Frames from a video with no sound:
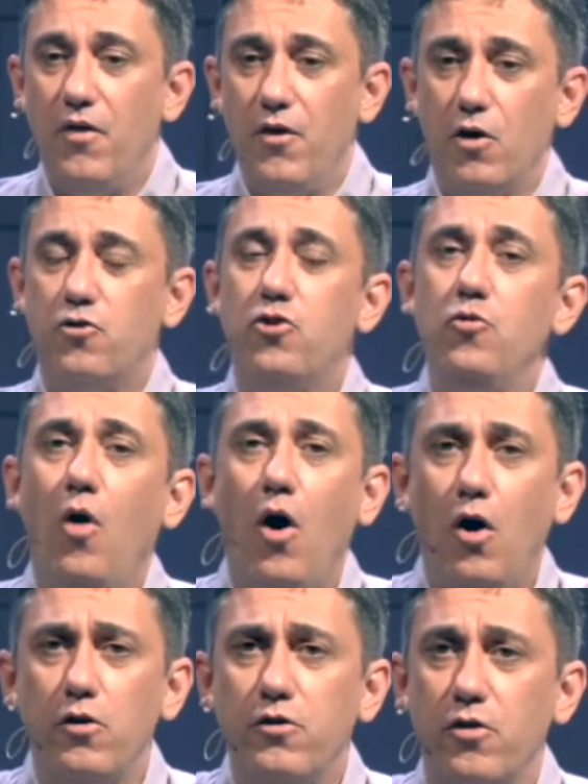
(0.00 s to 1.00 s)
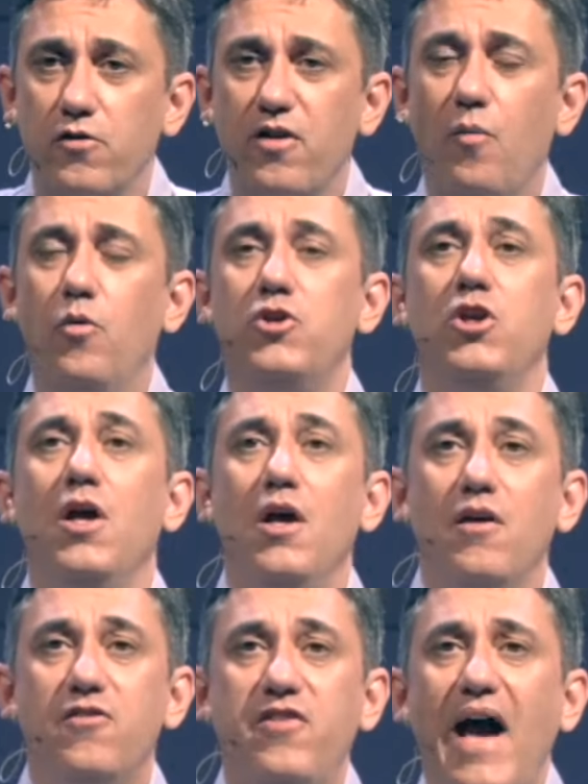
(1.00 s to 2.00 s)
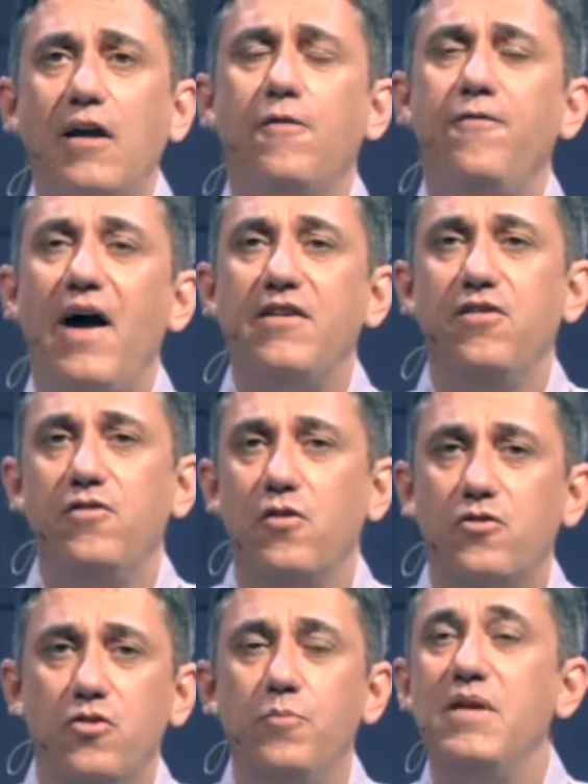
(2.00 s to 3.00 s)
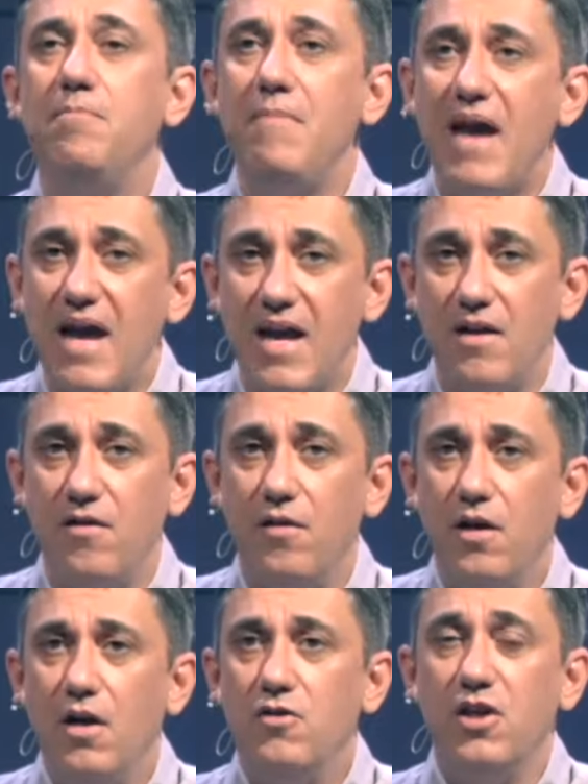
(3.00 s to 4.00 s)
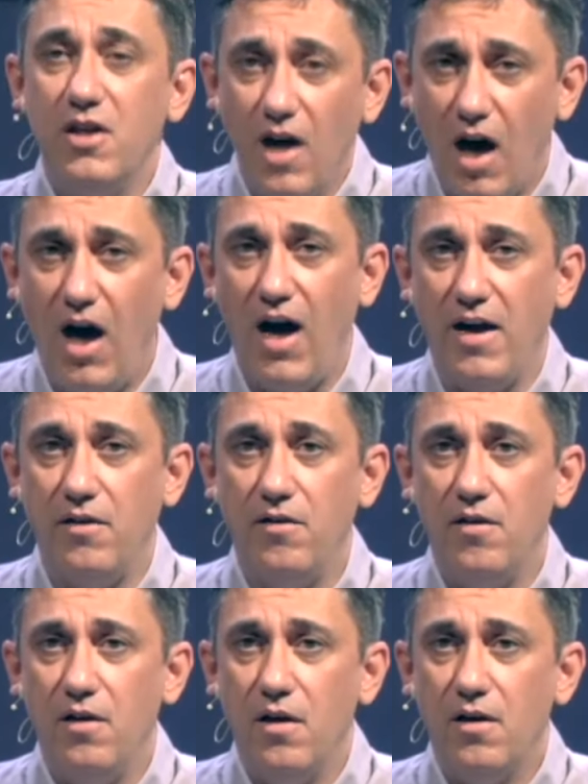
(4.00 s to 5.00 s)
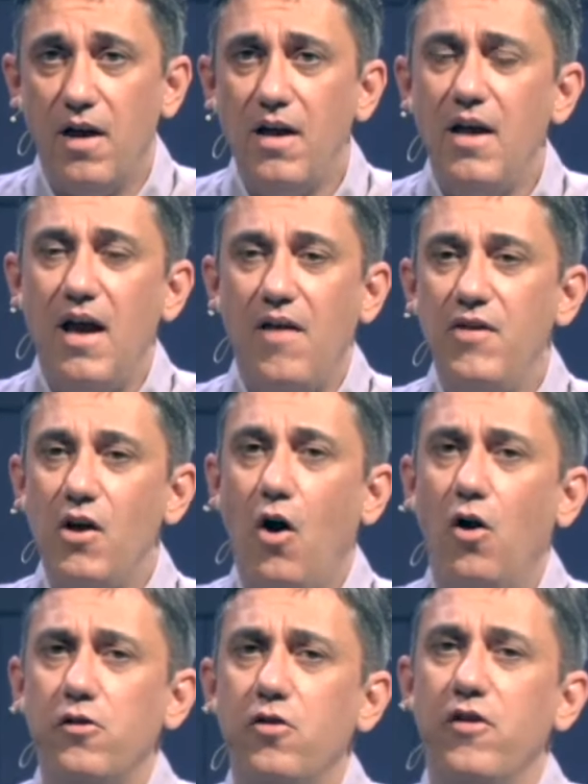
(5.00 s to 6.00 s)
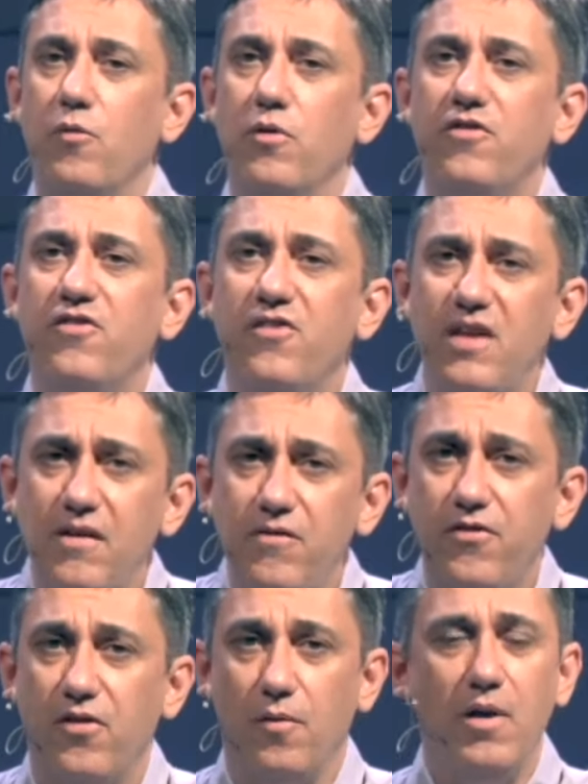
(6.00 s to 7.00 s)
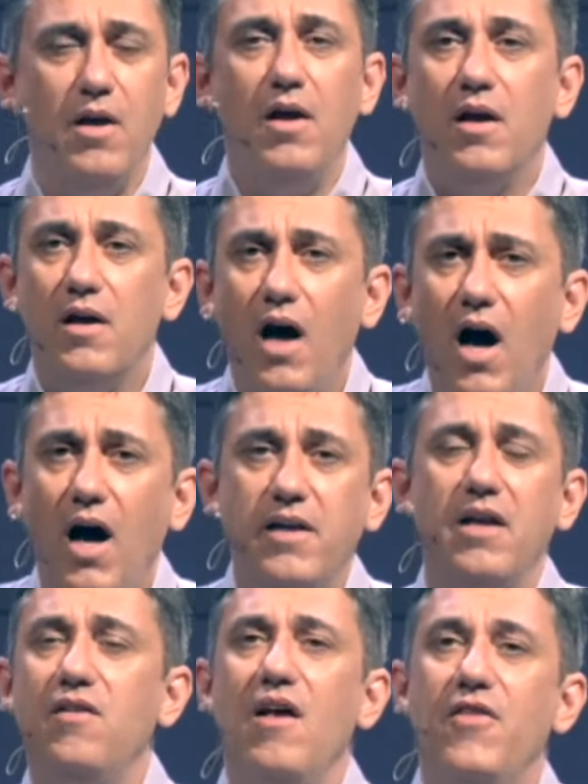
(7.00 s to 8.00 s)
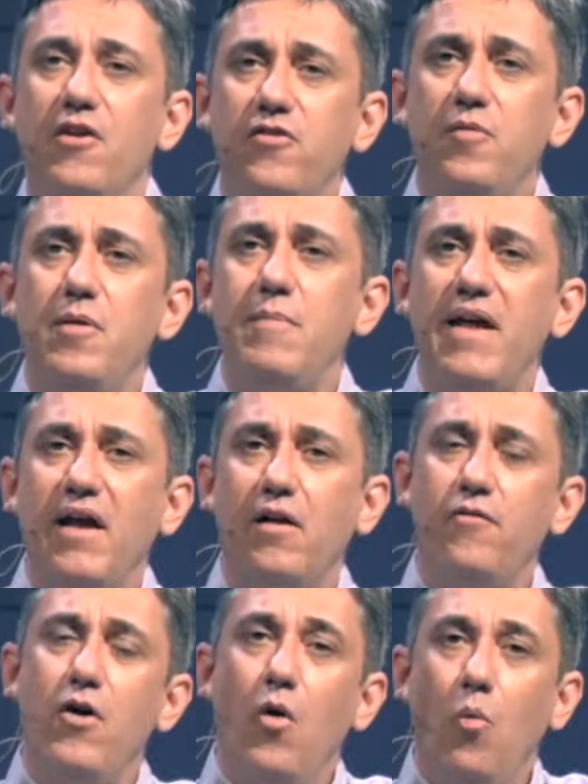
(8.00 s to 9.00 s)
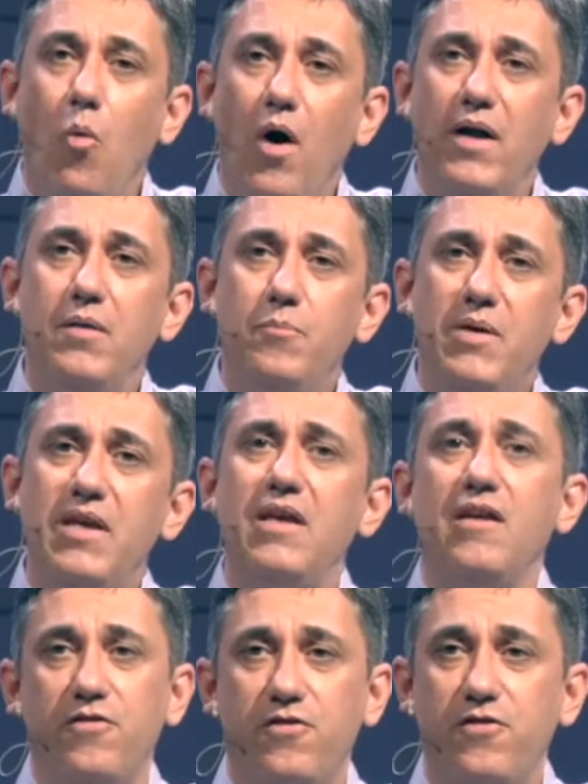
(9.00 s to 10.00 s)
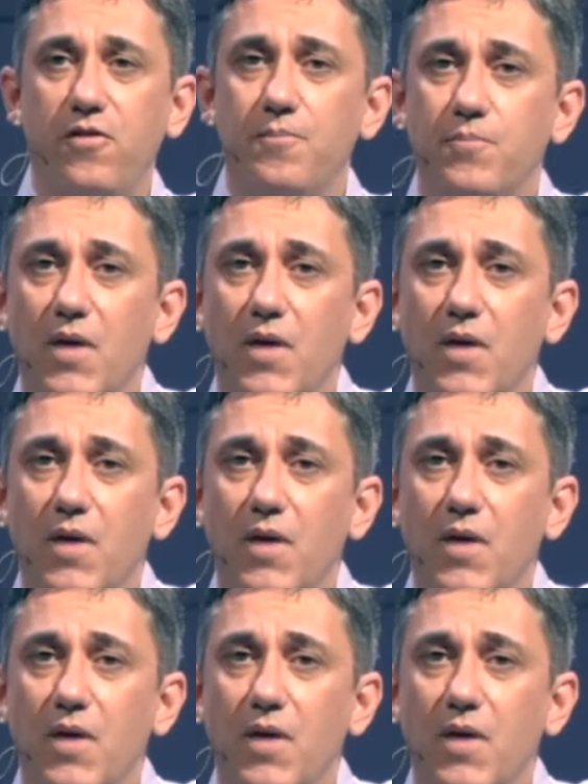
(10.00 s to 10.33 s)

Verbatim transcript: There are two altars on which sacrifices are to be made to God. Okay? And the altar that receives them, God, it, these are to be made out of one piece.